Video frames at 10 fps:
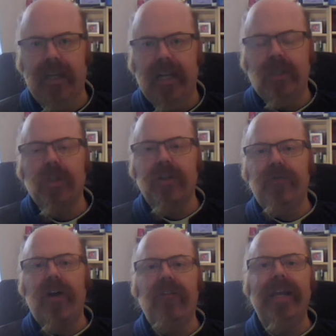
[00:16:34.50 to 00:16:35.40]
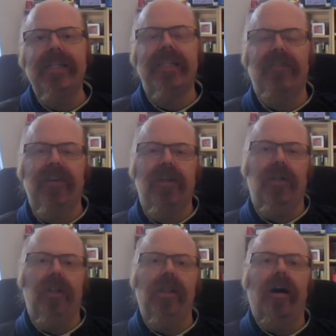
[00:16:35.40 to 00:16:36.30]
So it's a very
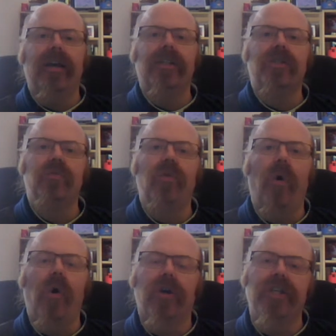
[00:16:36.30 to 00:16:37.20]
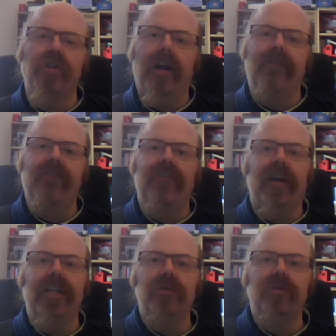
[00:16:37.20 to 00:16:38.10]
difficult line to walk to try and
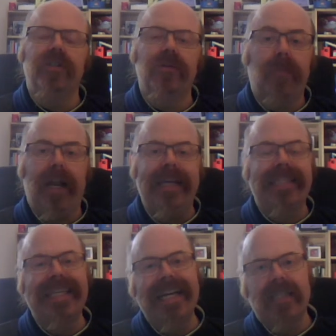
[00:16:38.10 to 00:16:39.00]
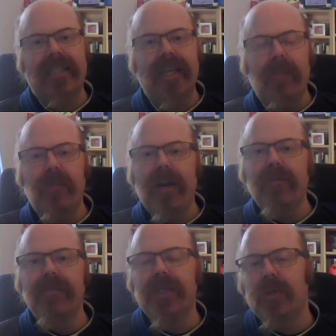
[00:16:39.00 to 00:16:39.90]
find us a place somewhere in
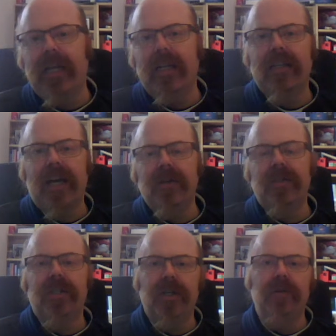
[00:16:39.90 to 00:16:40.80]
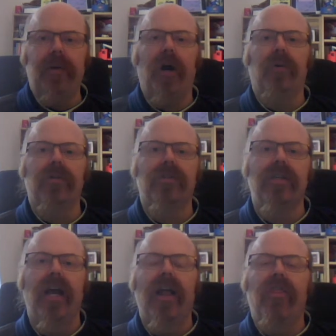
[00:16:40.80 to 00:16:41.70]
between those two poles
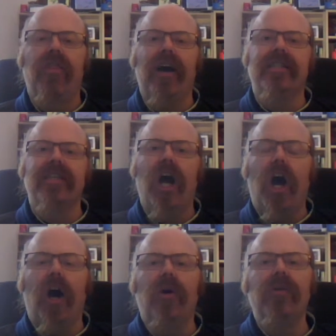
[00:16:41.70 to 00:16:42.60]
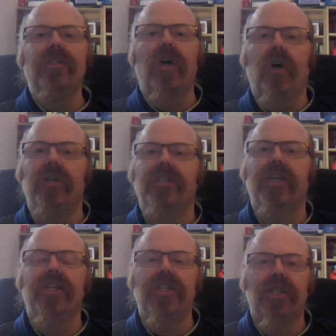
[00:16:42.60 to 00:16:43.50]
that holds on to
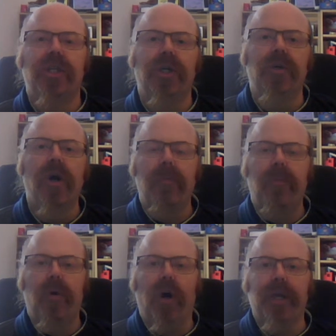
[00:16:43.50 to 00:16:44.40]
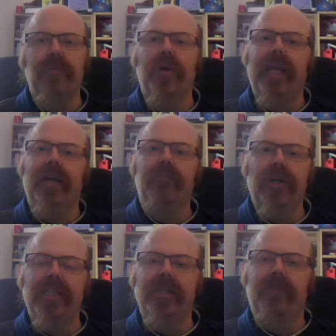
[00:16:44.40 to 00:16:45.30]
the two primary
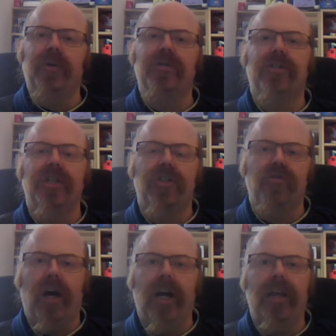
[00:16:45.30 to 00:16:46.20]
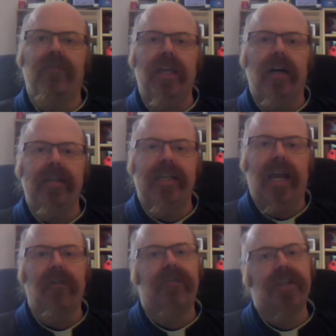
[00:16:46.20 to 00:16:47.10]
principles that drive the idea
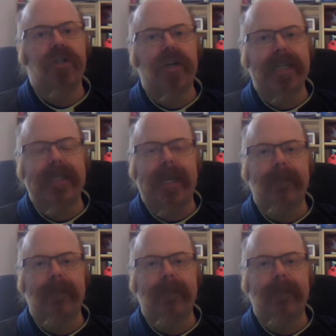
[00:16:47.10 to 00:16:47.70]
of the Trinity.